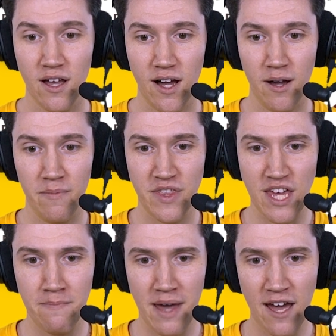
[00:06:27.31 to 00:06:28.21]
Um,
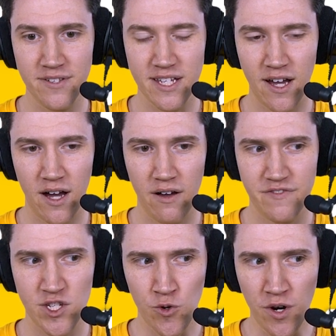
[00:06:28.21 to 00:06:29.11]
the amount
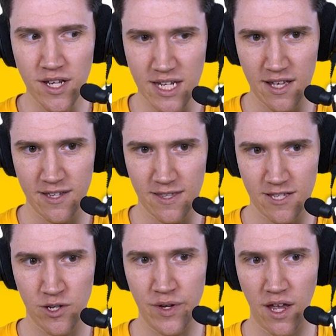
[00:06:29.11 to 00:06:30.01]
of storytelling
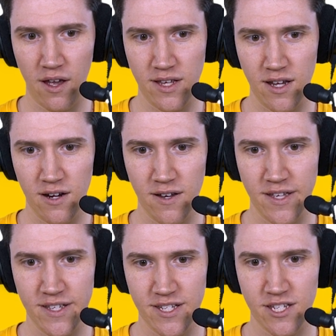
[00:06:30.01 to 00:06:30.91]
that's going on here
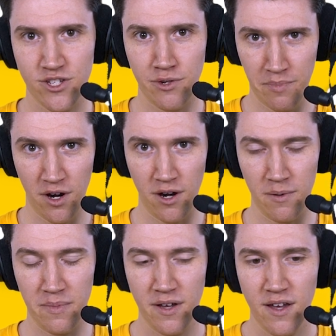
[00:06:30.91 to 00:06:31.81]
is
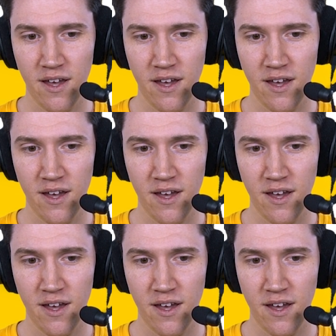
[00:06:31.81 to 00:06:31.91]
superb.